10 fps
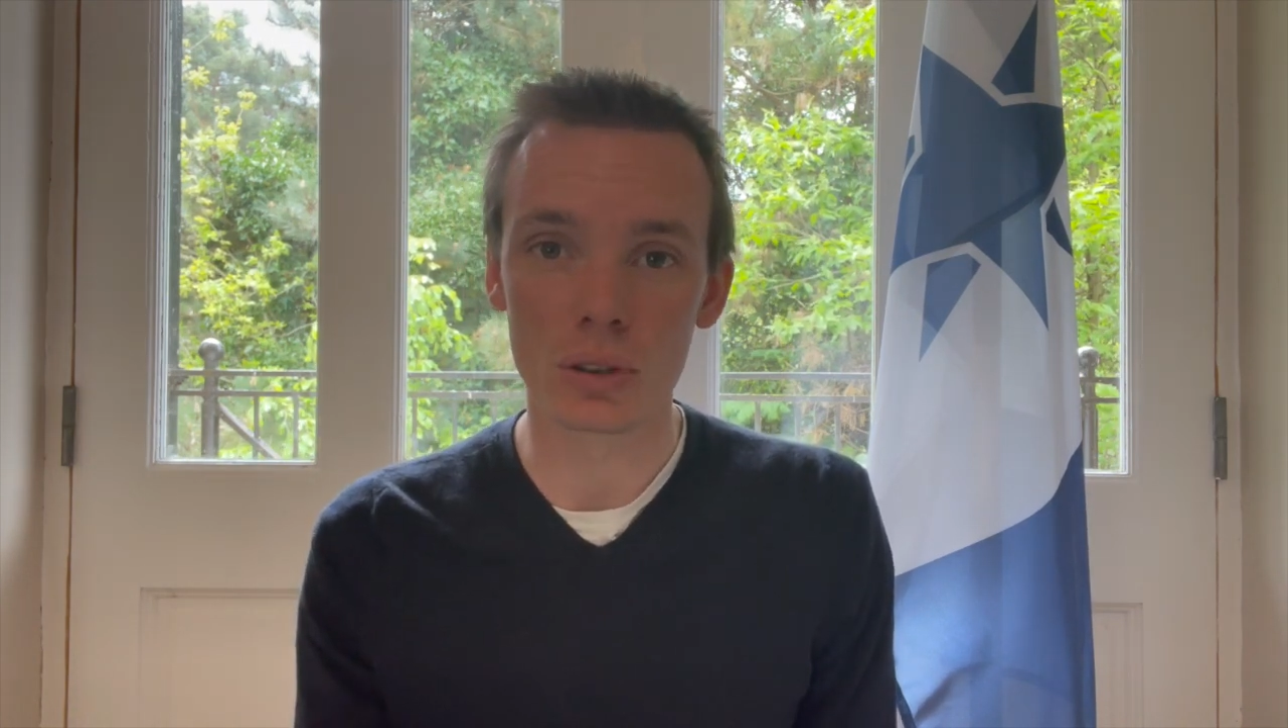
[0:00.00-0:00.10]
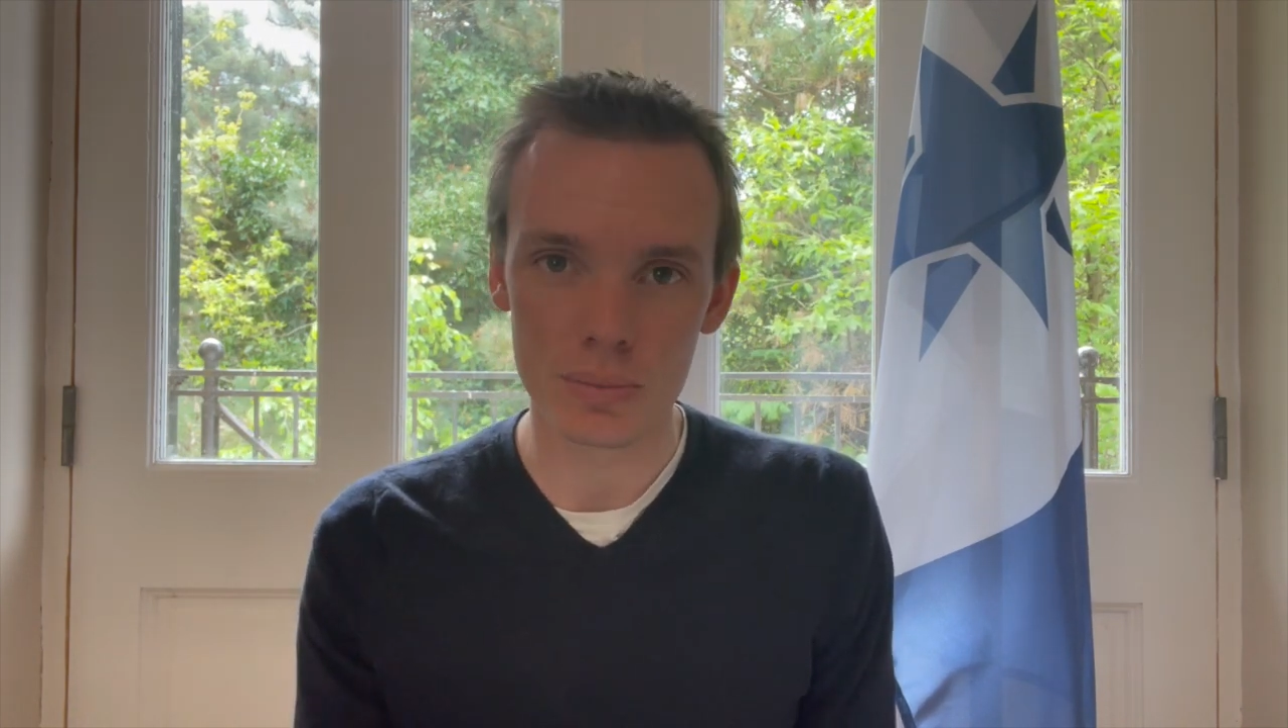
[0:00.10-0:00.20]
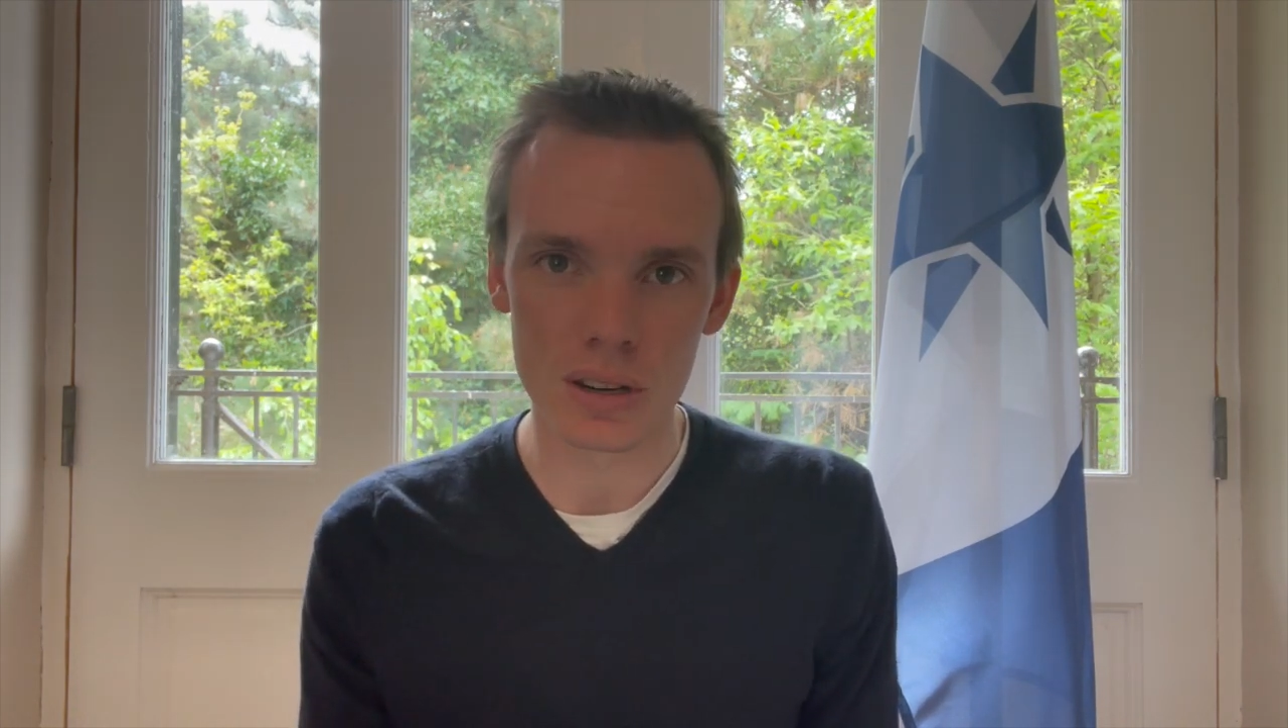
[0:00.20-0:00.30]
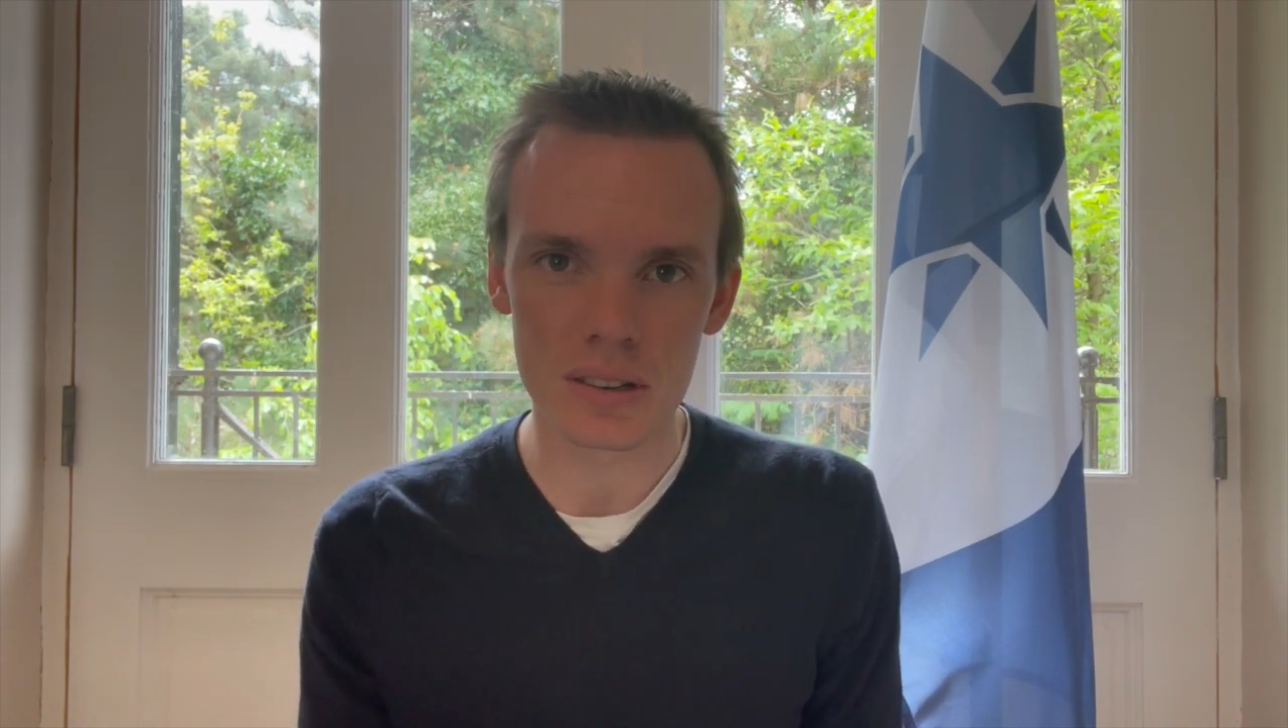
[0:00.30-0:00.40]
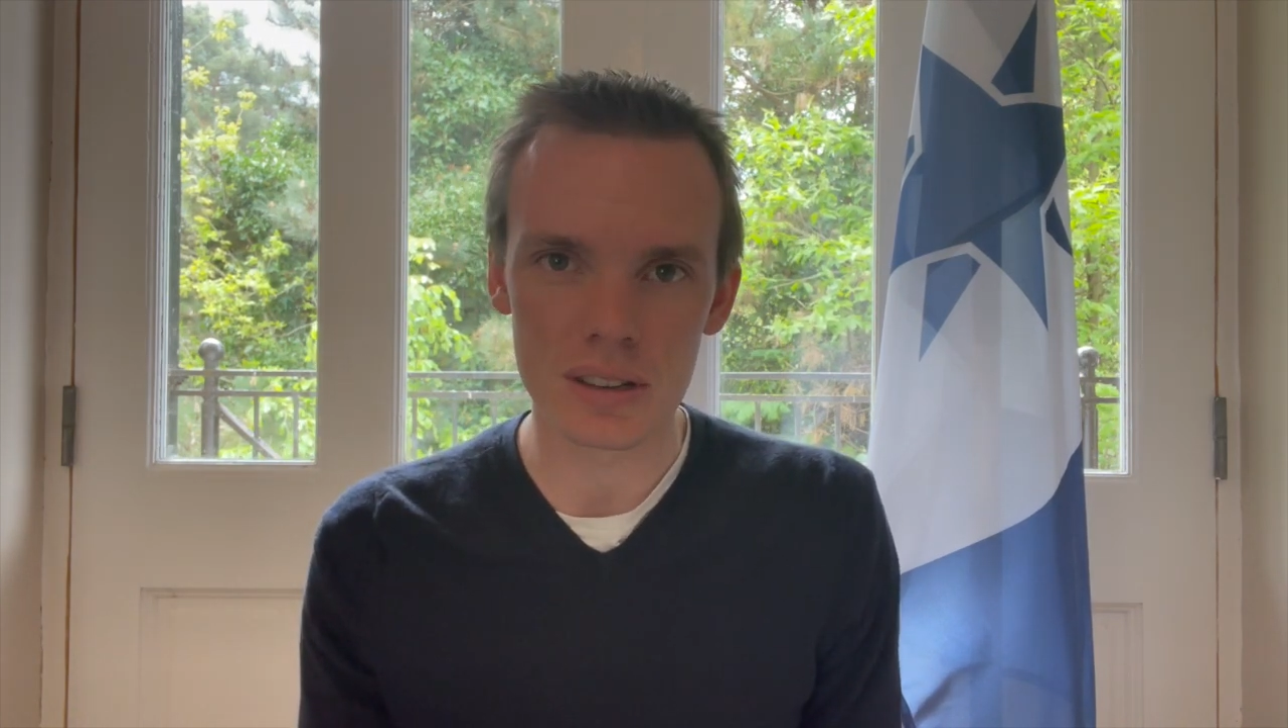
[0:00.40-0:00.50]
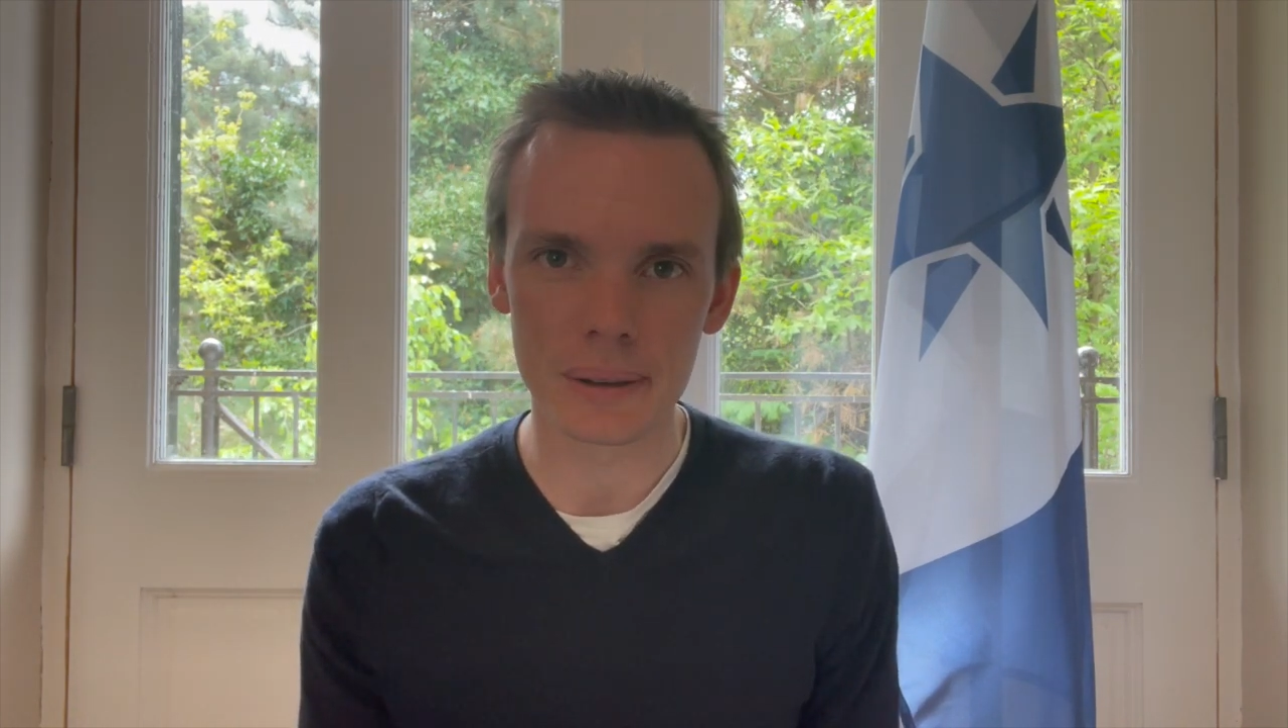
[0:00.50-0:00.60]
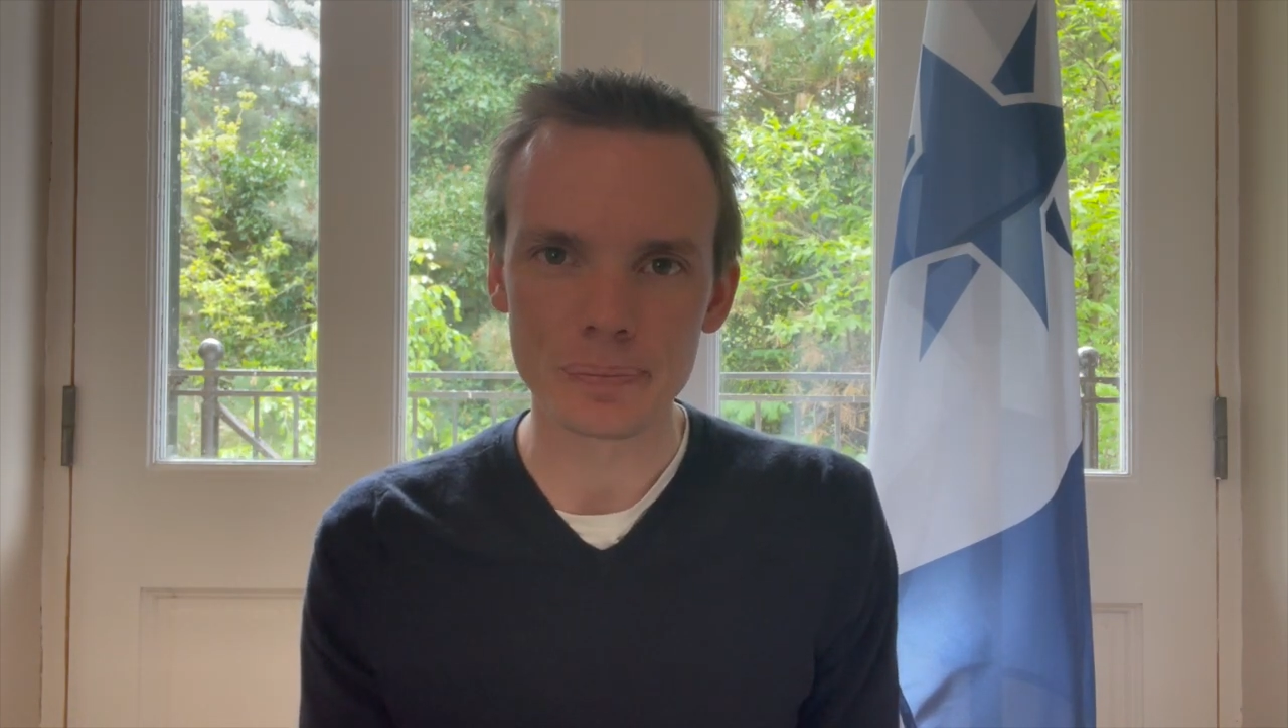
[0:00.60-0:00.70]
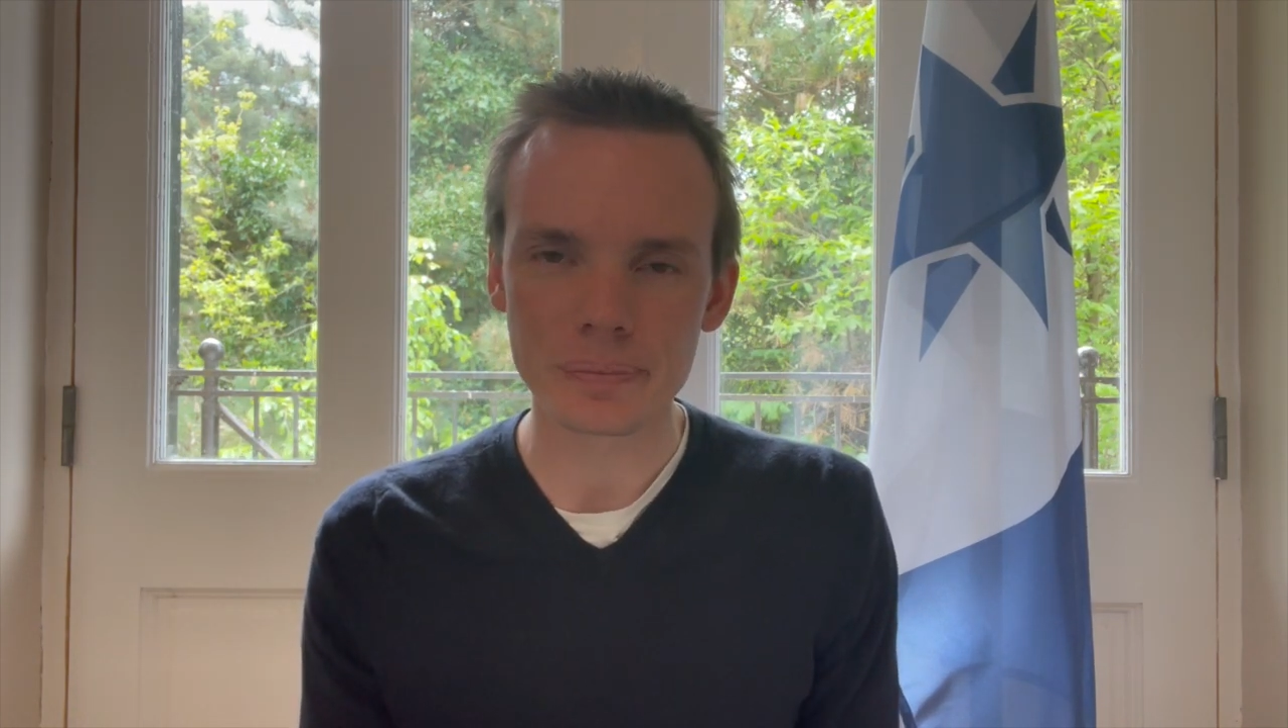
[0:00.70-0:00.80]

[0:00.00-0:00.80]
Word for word: community.